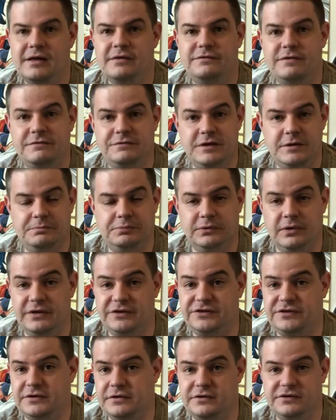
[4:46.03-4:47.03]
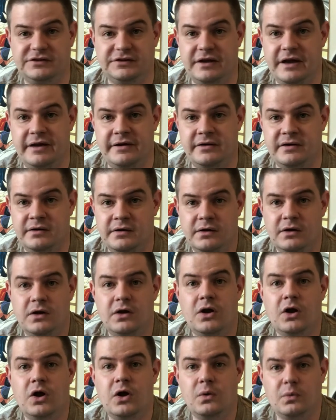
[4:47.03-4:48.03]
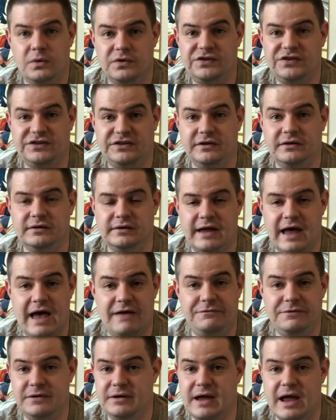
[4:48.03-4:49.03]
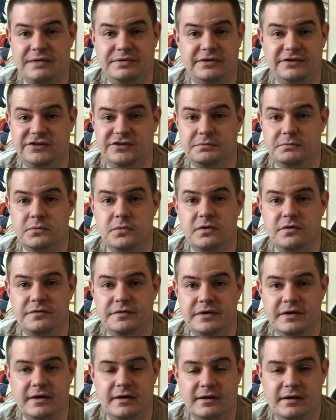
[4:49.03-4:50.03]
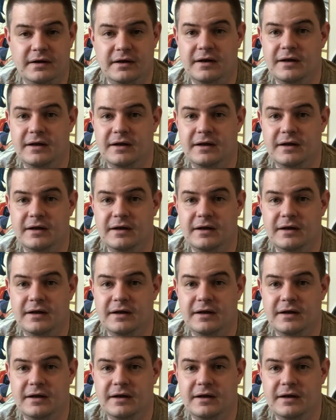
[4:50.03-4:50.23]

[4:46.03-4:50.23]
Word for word: 50 plus years later, we're still laughing at this movie,